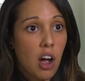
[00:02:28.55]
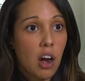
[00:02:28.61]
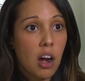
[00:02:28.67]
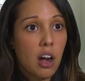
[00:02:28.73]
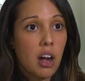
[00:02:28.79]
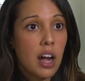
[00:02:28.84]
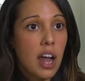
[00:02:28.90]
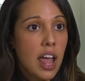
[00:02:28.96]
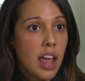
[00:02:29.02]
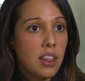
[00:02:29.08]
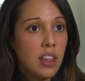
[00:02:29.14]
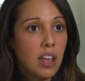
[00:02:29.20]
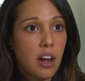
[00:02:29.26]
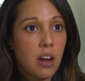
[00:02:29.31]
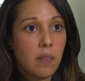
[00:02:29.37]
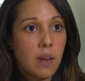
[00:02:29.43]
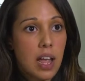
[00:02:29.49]
are, and
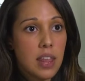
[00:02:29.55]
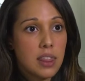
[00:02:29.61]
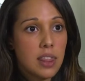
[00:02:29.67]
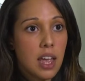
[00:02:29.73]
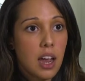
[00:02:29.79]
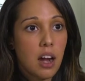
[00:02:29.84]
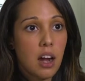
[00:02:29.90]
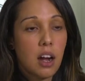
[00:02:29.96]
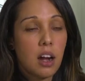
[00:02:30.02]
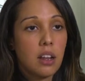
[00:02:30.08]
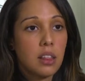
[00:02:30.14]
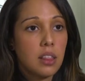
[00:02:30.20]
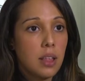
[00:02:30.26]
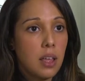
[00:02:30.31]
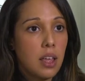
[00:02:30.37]
they are right there.